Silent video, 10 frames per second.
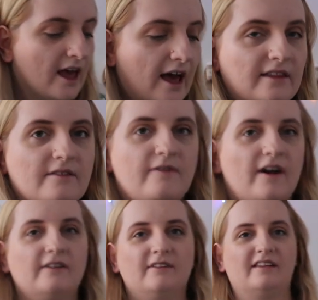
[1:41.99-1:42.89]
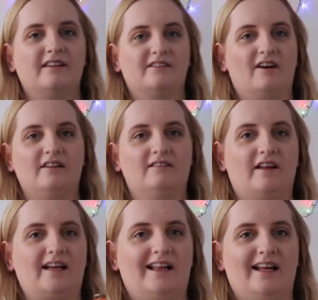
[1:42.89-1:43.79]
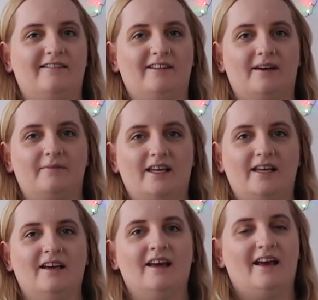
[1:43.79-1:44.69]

And the first thing that's kind of like glaring at me